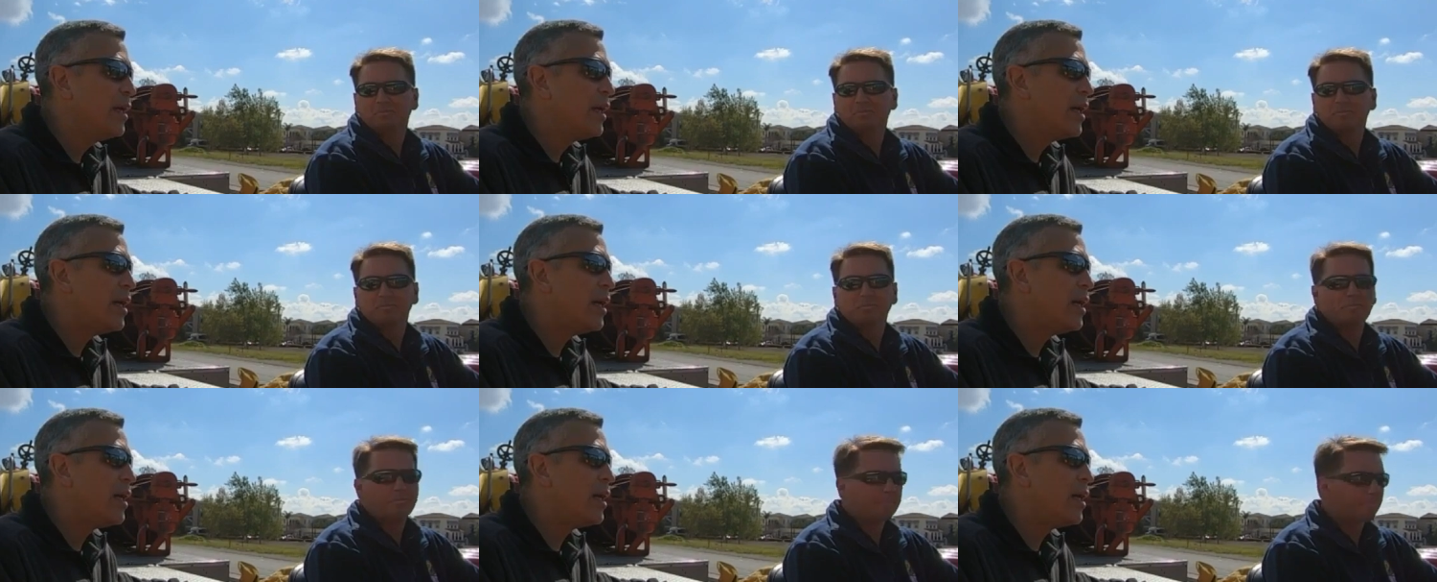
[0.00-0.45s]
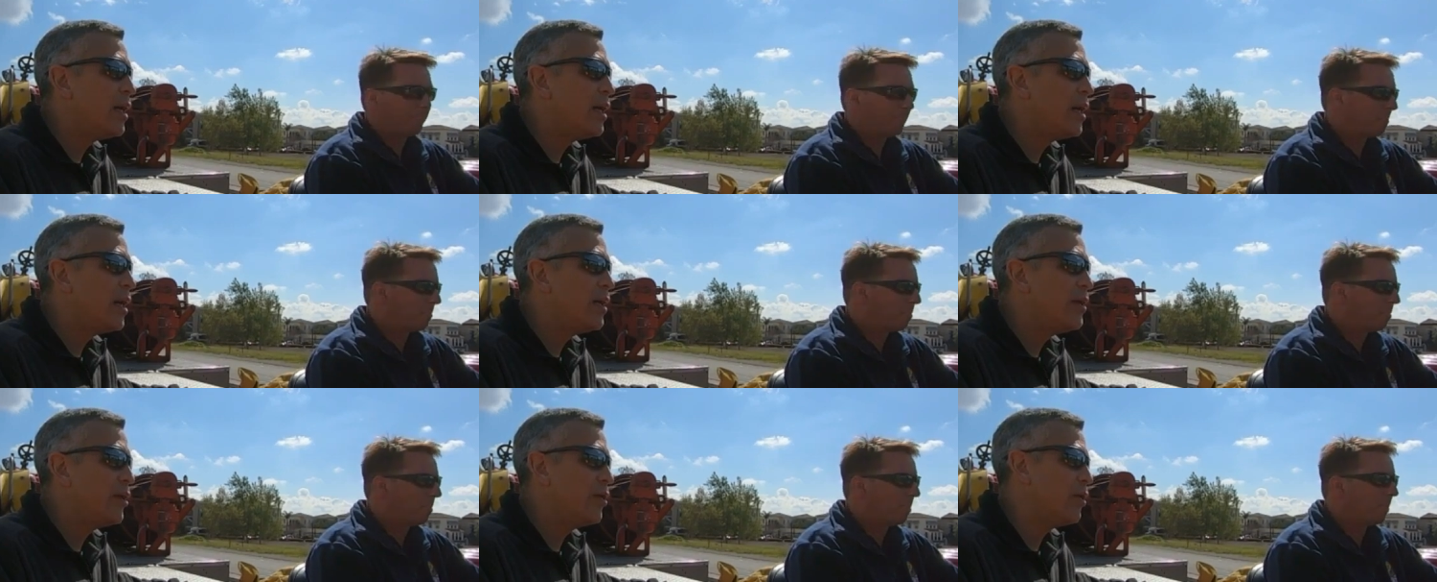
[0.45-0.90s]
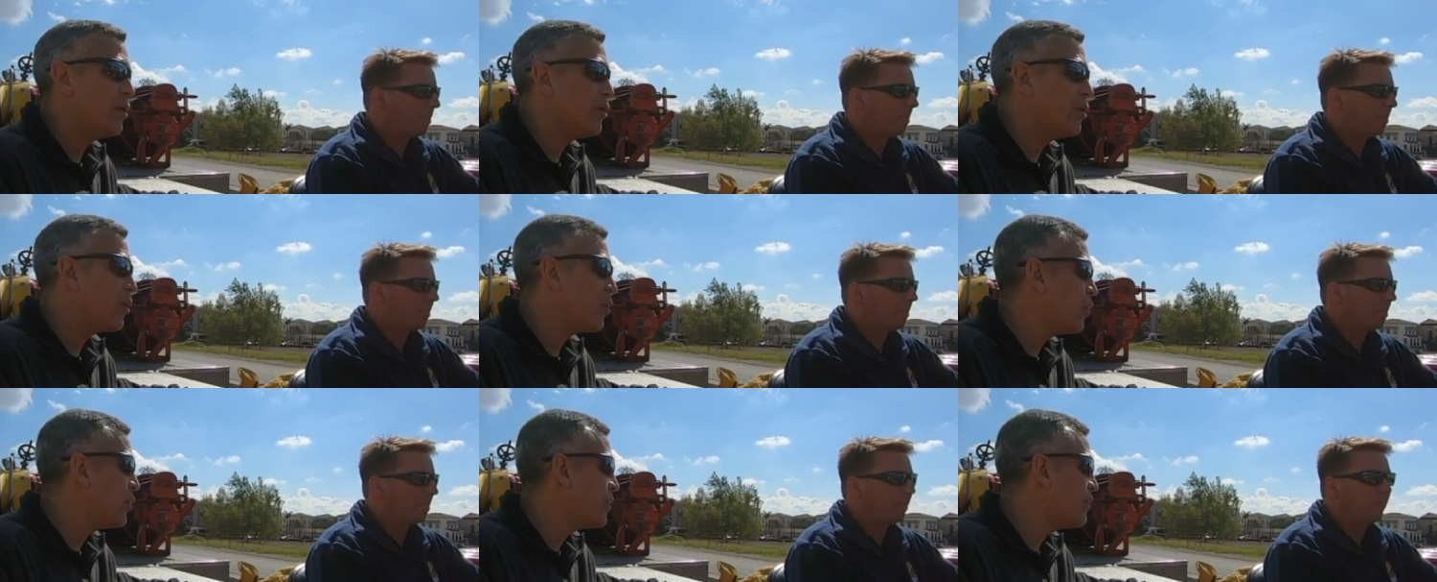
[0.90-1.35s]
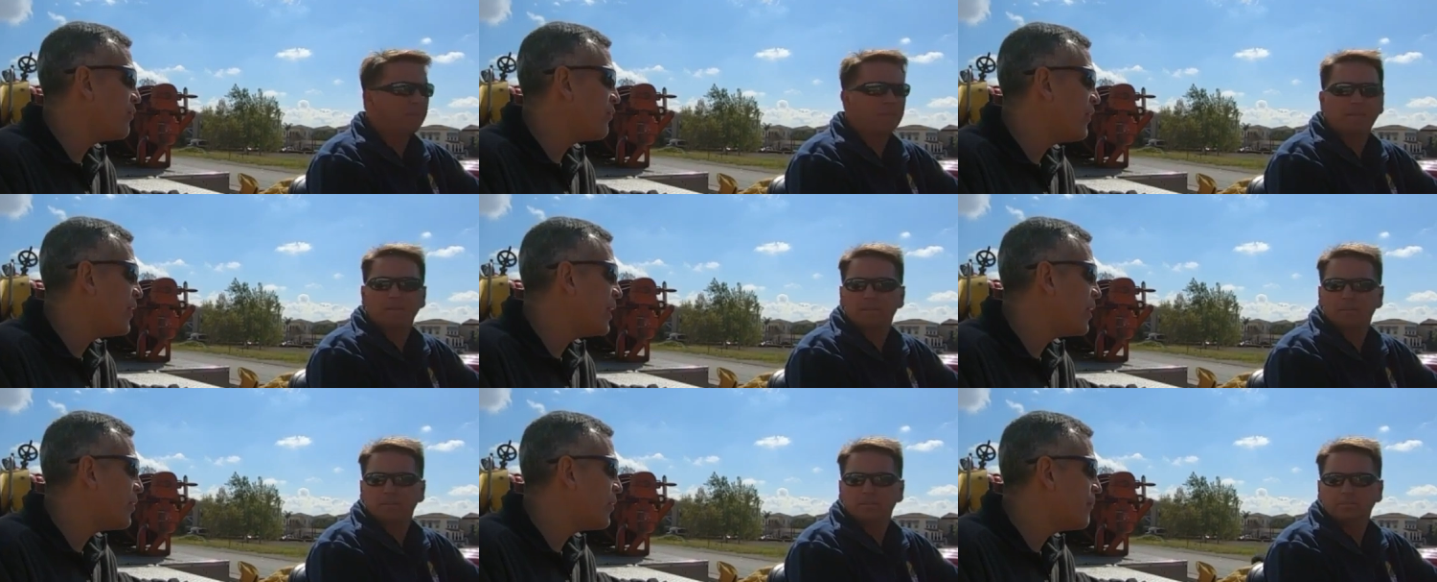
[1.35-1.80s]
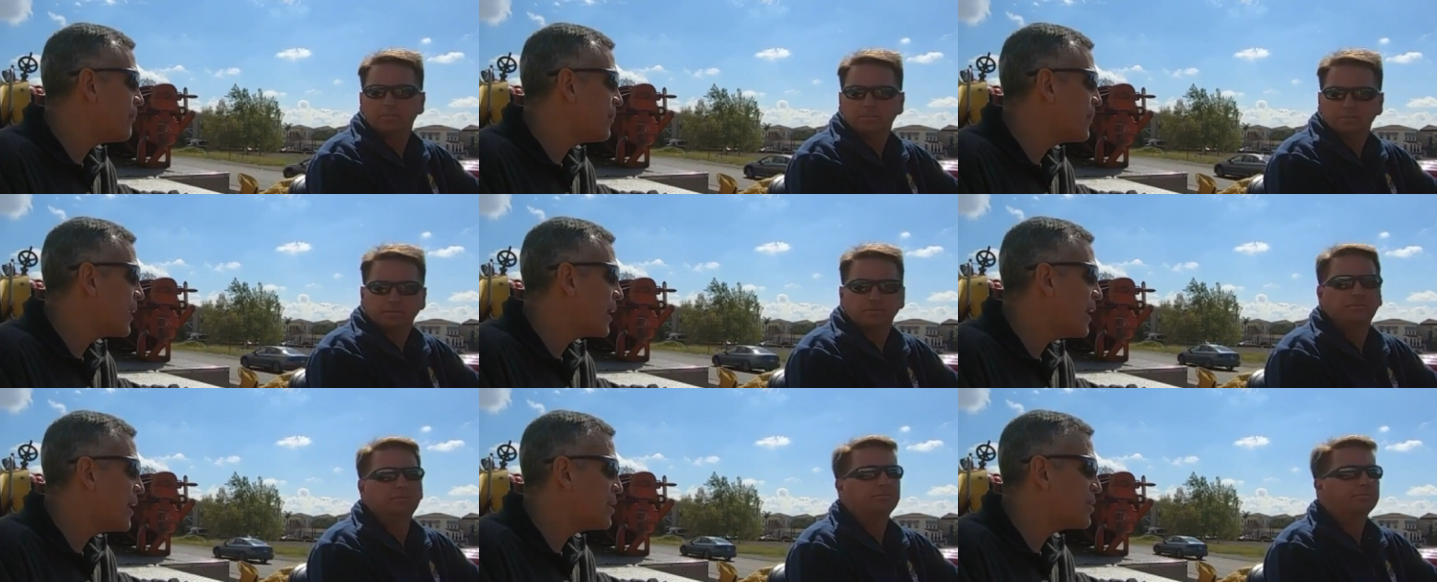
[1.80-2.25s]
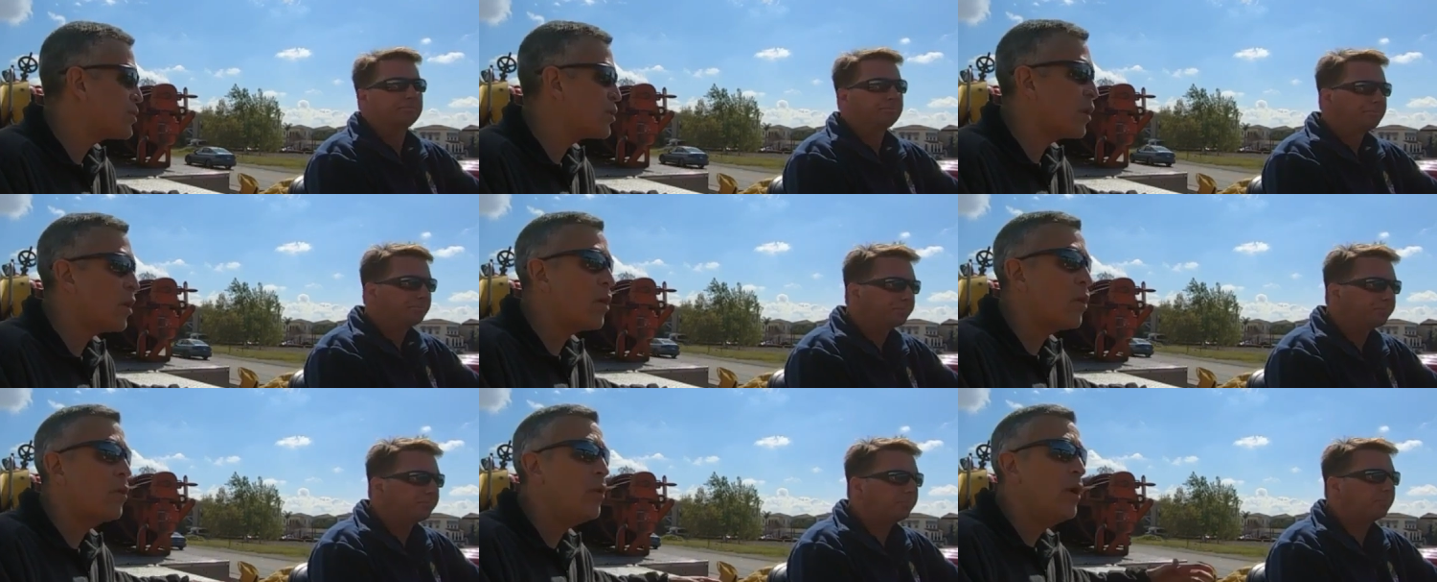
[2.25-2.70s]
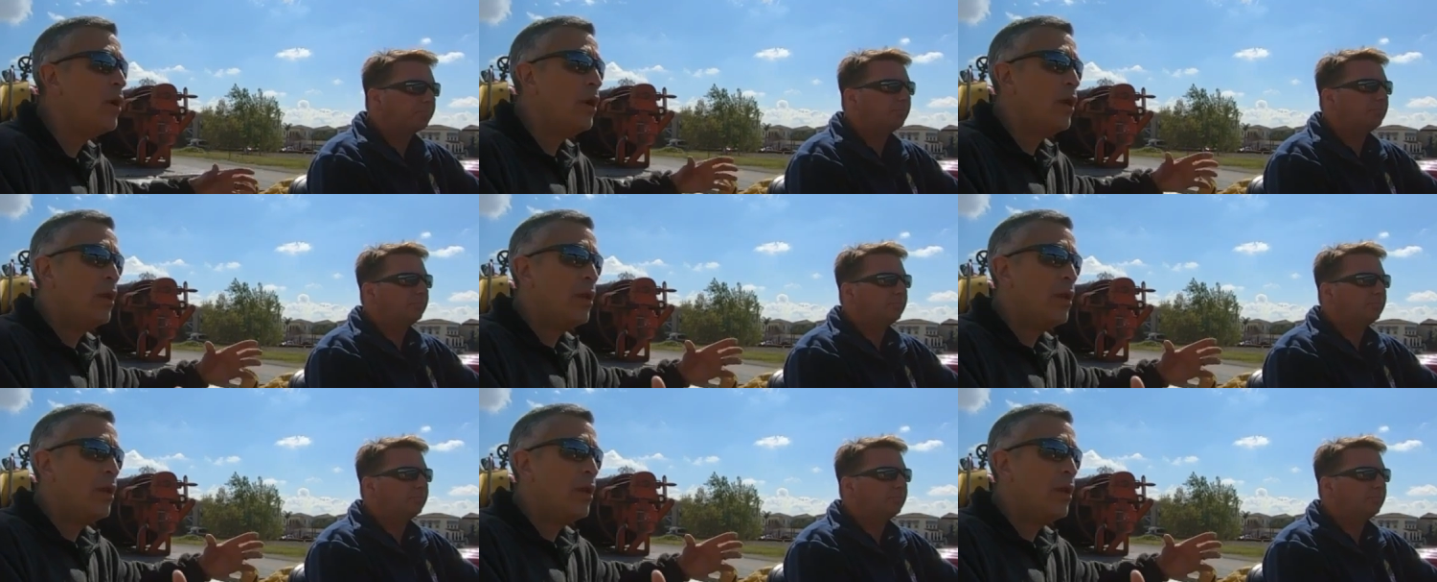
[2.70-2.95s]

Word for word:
Speaker 1: uh, you're, you're going to fail. And so